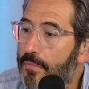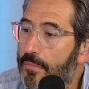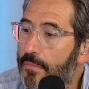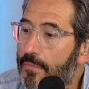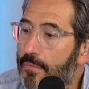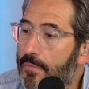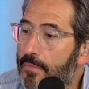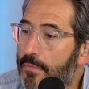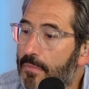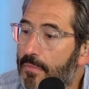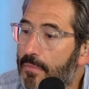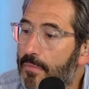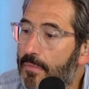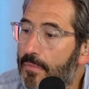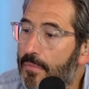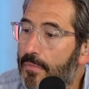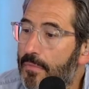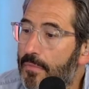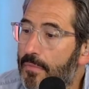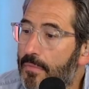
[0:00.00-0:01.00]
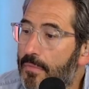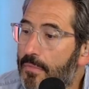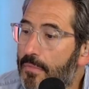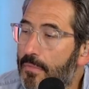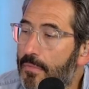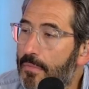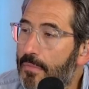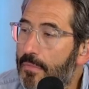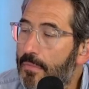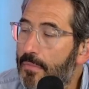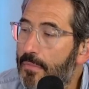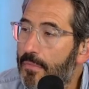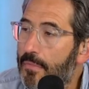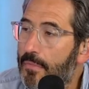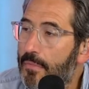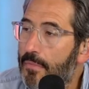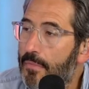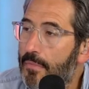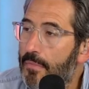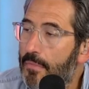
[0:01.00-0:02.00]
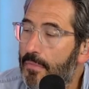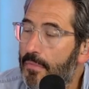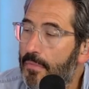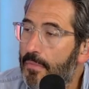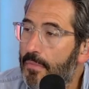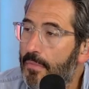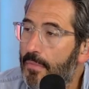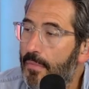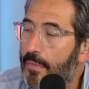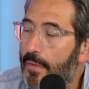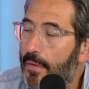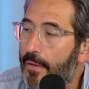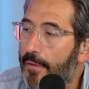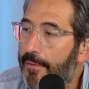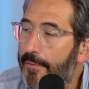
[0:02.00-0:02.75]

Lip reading: (silent)